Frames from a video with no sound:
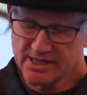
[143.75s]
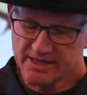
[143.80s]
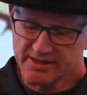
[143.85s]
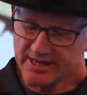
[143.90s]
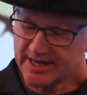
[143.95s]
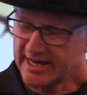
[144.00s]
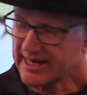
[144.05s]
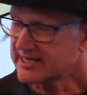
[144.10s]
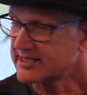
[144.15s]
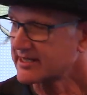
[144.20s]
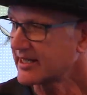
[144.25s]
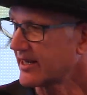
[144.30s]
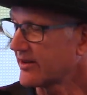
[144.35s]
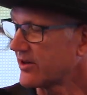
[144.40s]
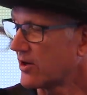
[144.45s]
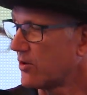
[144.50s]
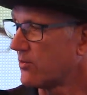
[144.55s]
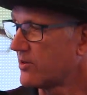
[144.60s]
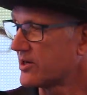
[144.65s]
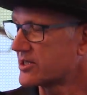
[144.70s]
The next thing,
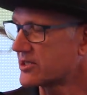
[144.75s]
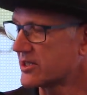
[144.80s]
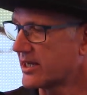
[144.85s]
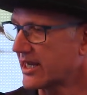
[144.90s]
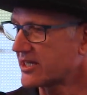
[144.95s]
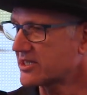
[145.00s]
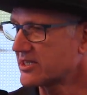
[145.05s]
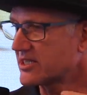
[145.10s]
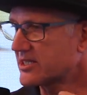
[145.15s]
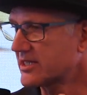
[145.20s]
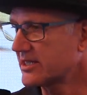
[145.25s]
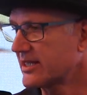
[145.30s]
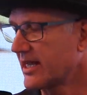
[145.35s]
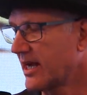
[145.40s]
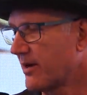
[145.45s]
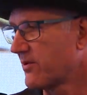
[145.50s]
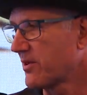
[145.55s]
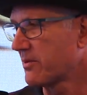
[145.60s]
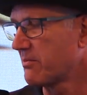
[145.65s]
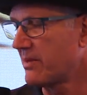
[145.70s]
though, was to actually sit
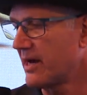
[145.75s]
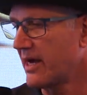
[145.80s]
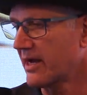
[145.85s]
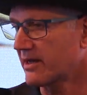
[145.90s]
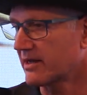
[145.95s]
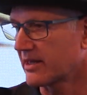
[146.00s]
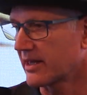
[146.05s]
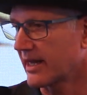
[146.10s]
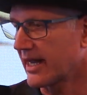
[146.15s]
down with Michael,